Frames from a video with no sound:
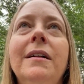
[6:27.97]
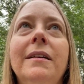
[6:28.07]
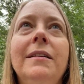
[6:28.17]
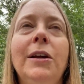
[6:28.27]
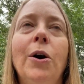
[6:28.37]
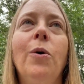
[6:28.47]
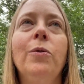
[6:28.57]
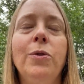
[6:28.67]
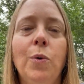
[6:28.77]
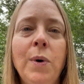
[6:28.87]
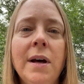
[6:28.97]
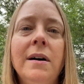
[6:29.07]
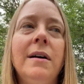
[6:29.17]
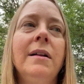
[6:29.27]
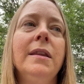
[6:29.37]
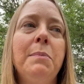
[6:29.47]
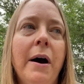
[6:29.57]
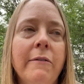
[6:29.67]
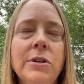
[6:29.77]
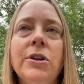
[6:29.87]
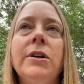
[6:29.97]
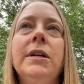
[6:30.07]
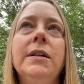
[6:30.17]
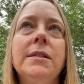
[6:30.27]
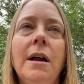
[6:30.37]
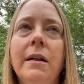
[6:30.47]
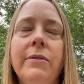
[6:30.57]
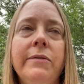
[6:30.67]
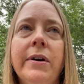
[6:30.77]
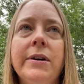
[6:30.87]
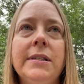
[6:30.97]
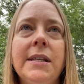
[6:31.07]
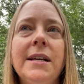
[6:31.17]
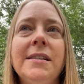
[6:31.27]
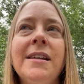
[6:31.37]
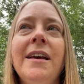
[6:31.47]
will and the power of attorneys and all of the various things.